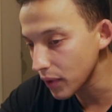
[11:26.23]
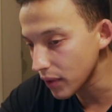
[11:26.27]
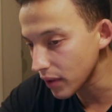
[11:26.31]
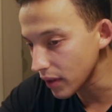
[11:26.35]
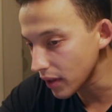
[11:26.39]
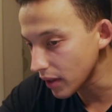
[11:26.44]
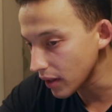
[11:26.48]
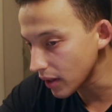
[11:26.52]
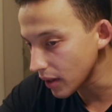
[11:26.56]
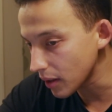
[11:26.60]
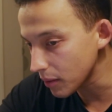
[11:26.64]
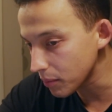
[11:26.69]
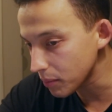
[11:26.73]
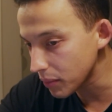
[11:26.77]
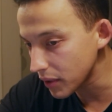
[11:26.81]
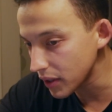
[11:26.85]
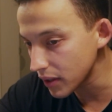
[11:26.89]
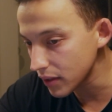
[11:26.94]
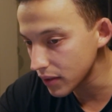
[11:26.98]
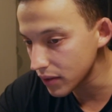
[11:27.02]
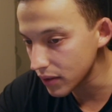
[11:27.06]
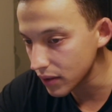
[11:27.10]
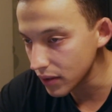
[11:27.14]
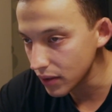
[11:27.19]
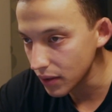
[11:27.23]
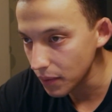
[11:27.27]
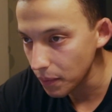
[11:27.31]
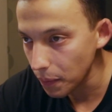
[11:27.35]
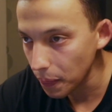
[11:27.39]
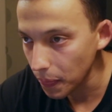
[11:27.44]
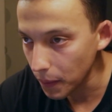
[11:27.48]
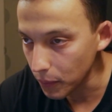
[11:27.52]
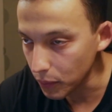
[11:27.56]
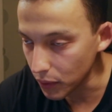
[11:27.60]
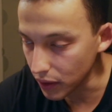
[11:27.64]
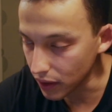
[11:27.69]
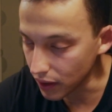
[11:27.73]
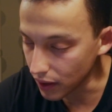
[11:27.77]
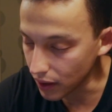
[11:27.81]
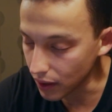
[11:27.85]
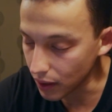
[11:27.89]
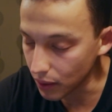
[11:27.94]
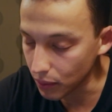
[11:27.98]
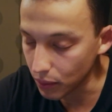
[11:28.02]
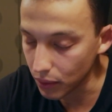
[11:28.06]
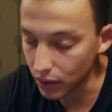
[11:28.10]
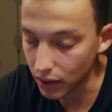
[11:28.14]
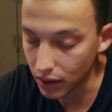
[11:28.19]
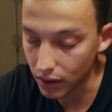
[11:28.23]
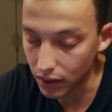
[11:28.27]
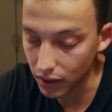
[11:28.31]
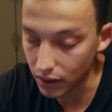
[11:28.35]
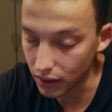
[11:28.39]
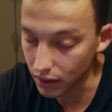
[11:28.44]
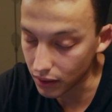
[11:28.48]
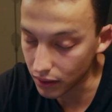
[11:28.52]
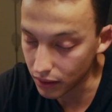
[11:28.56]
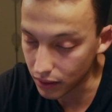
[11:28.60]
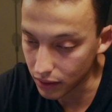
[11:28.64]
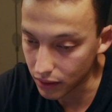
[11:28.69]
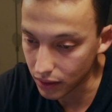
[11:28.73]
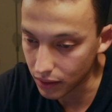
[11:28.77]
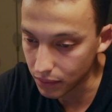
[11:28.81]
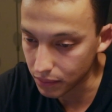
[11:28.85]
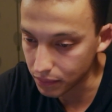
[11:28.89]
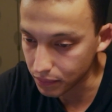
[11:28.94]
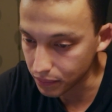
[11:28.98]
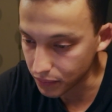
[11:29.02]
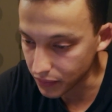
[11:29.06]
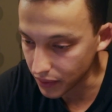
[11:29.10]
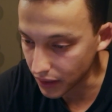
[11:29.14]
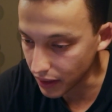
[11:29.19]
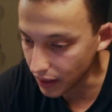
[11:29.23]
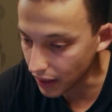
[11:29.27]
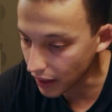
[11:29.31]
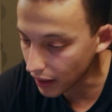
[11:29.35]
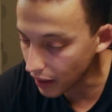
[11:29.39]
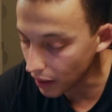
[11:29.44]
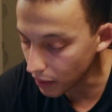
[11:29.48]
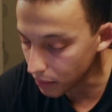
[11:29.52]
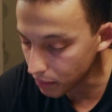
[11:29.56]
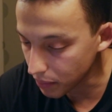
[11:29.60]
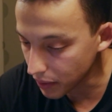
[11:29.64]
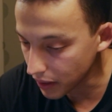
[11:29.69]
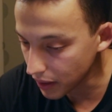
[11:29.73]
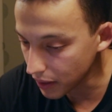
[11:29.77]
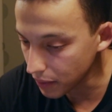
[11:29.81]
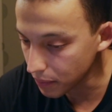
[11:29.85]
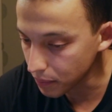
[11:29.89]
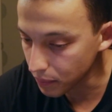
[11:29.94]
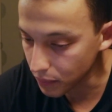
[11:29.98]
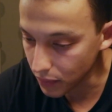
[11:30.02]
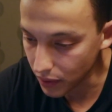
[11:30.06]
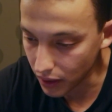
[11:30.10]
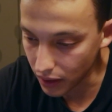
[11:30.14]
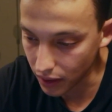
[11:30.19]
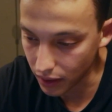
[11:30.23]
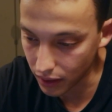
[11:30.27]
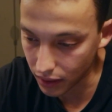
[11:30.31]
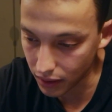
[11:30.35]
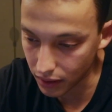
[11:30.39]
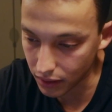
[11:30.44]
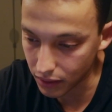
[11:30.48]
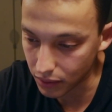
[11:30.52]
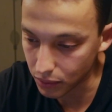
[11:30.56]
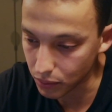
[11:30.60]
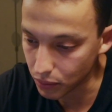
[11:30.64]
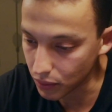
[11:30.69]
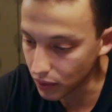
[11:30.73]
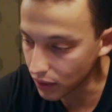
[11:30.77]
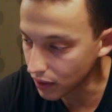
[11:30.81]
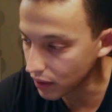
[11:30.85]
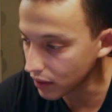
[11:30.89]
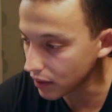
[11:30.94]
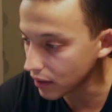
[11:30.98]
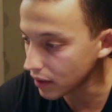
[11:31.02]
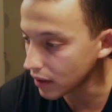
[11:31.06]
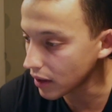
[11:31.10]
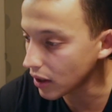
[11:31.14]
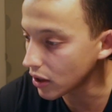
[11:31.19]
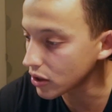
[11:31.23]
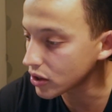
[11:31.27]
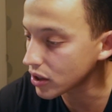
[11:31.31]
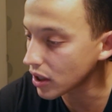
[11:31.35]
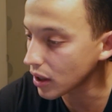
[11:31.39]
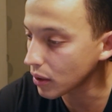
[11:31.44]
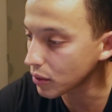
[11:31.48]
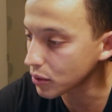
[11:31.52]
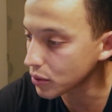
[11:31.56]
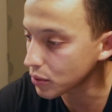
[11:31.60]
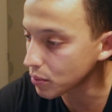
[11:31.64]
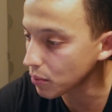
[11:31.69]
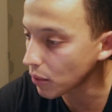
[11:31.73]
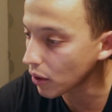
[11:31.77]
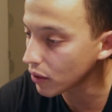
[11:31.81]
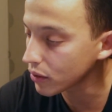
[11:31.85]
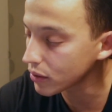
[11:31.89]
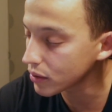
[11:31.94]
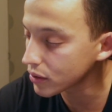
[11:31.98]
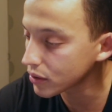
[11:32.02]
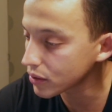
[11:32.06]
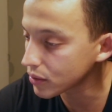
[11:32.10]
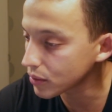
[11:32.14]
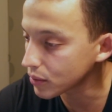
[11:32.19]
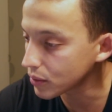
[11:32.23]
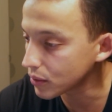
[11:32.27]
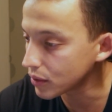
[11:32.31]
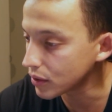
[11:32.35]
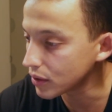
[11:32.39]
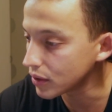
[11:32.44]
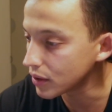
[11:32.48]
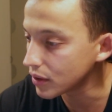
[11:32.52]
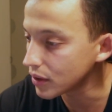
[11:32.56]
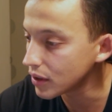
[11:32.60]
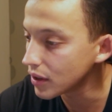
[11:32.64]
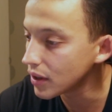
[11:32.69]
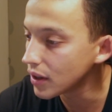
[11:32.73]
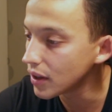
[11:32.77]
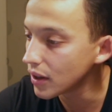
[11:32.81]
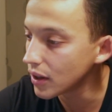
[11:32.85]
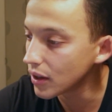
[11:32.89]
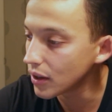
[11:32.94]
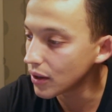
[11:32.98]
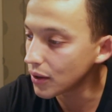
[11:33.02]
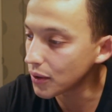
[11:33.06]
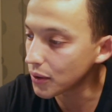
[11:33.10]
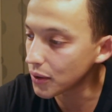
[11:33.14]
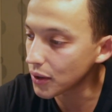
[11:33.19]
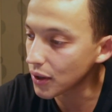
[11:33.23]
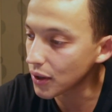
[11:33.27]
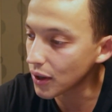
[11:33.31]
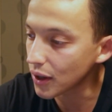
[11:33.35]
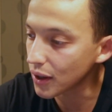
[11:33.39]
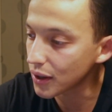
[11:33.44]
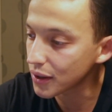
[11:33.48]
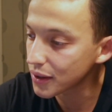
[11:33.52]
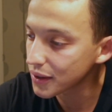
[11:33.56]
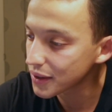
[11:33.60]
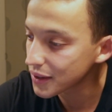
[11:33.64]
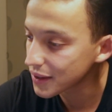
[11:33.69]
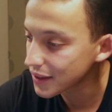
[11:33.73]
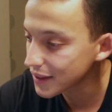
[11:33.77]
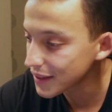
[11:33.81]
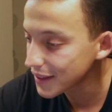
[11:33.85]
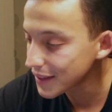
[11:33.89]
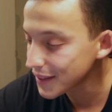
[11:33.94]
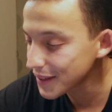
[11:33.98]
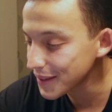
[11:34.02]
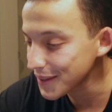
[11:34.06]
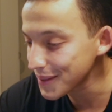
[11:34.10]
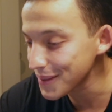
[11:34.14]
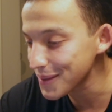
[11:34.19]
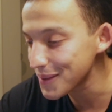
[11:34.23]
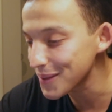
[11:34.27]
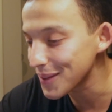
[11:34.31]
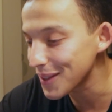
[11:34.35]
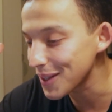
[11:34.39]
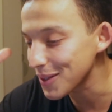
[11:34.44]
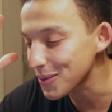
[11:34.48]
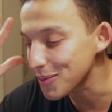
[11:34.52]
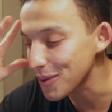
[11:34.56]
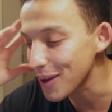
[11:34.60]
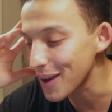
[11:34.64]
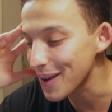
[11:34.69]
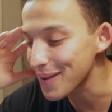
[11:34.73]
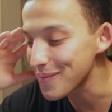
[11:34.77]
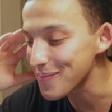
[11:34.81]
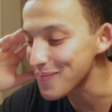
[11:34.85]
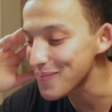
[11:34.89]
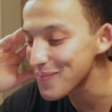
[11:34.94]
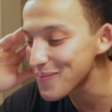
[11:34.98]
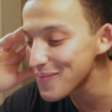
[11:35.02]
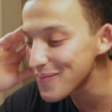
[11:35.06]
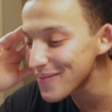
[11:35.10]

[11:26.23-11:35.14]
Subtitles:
NLPs, in NLP and with large language models, or not. No, that's why I'm